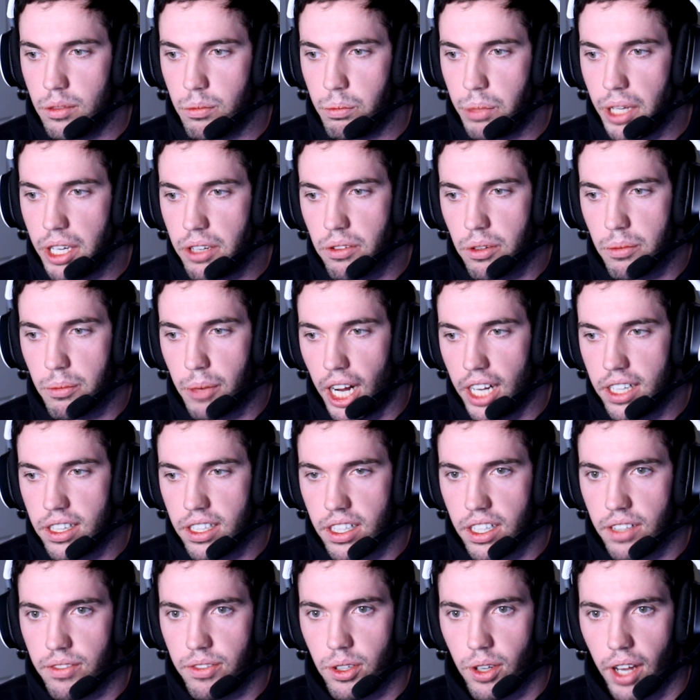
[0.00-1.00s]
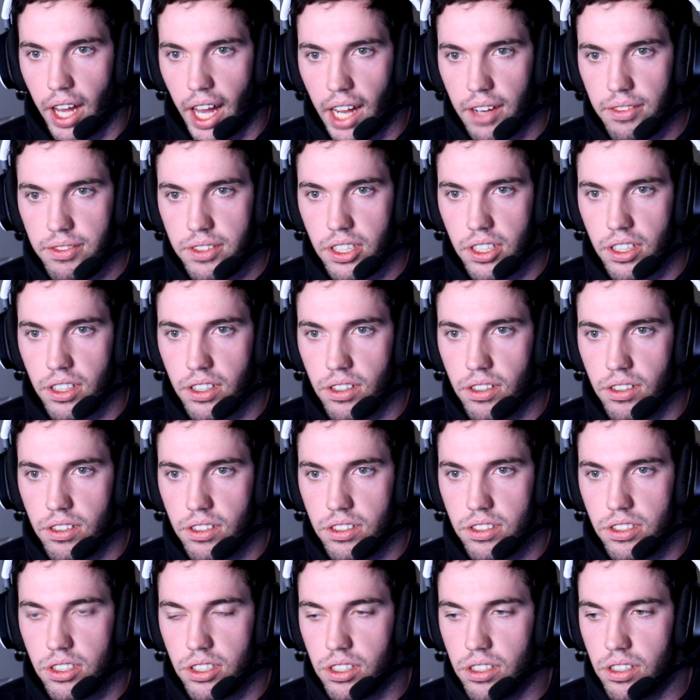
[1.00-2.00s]
be reminded, if you have to
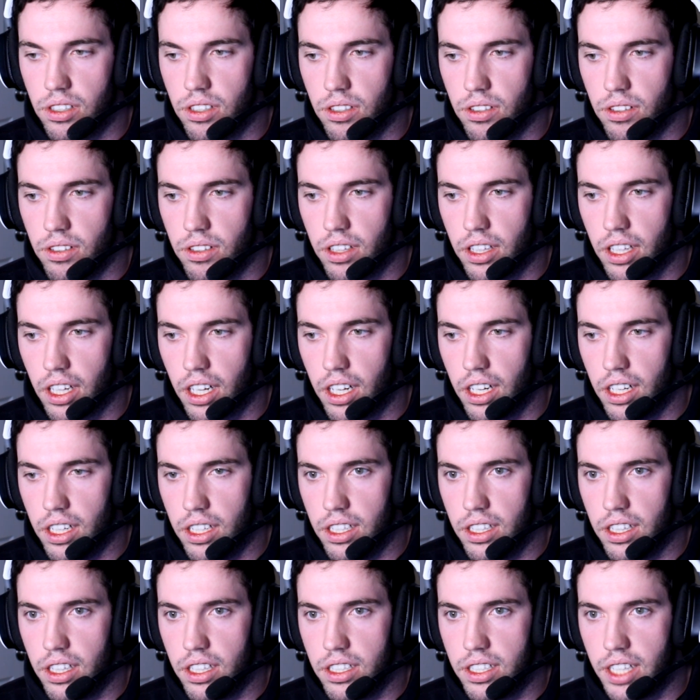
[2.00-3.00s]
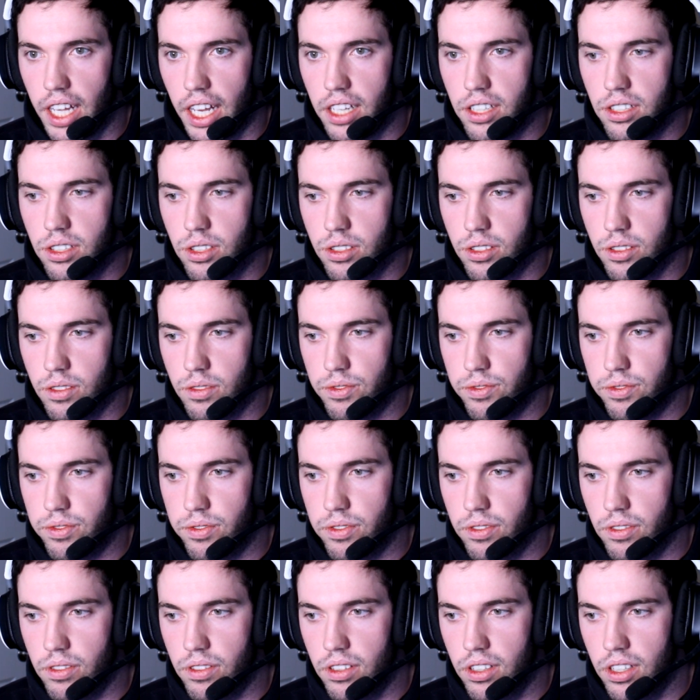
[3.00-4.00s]
the dangers of
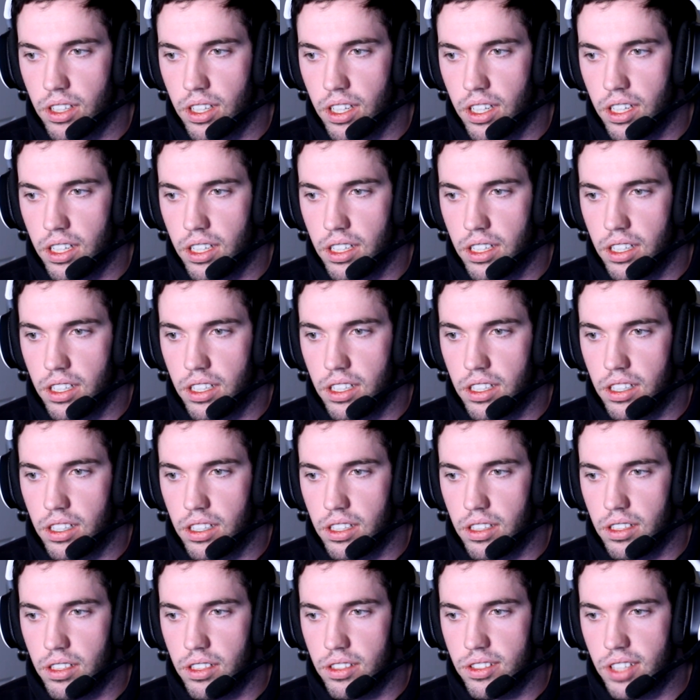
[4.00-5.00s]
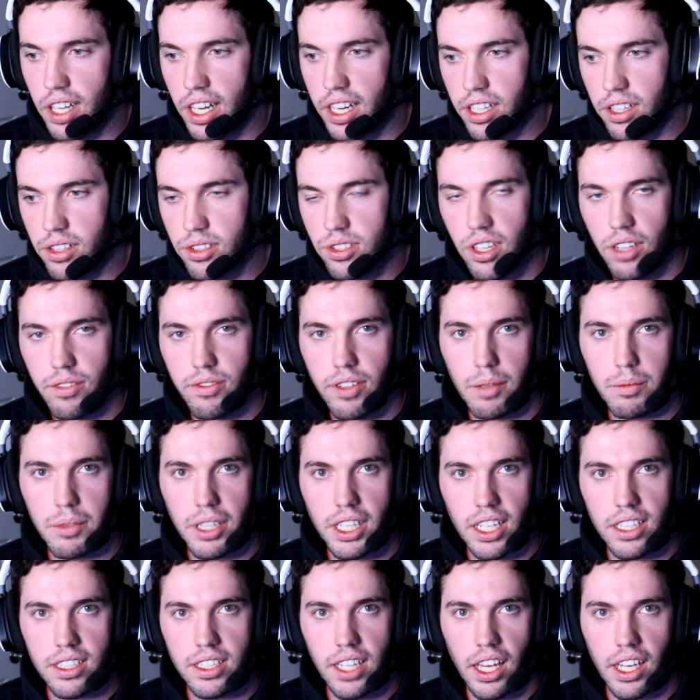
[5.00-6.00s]
setting yourself up
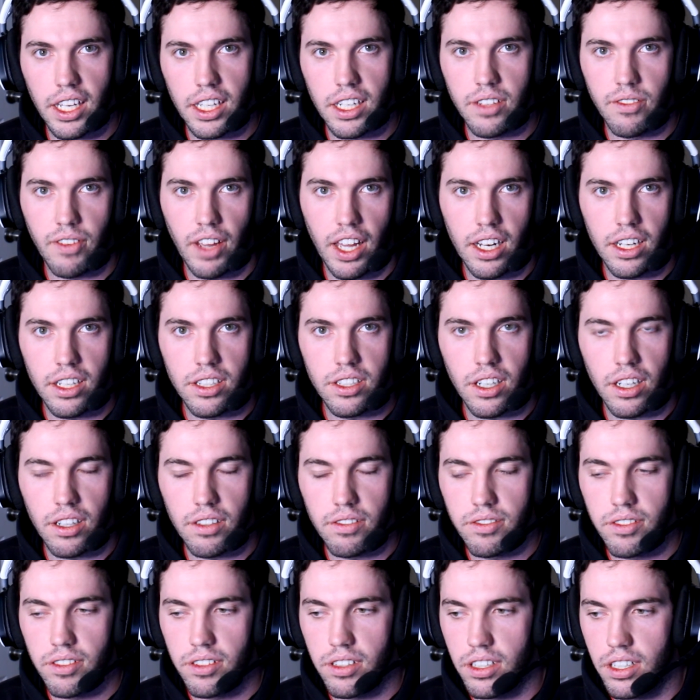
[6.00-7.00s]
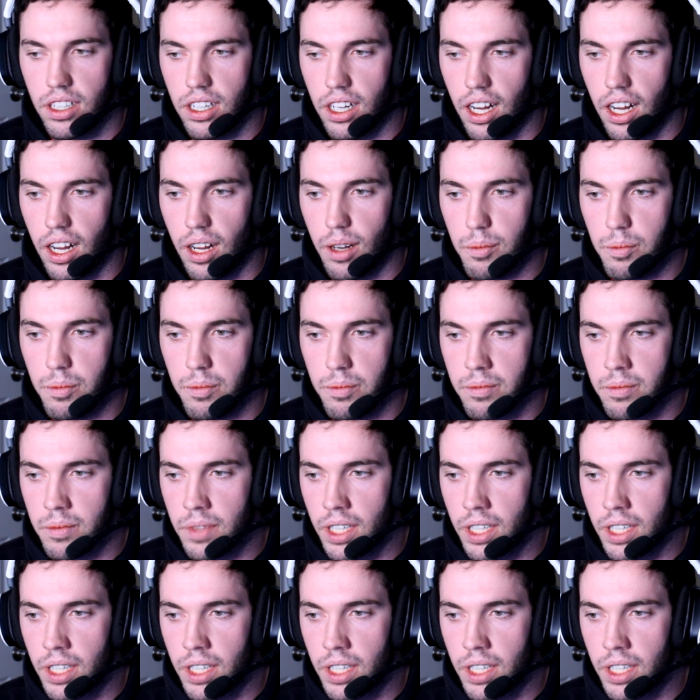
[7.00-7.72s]
to get taken advantage of.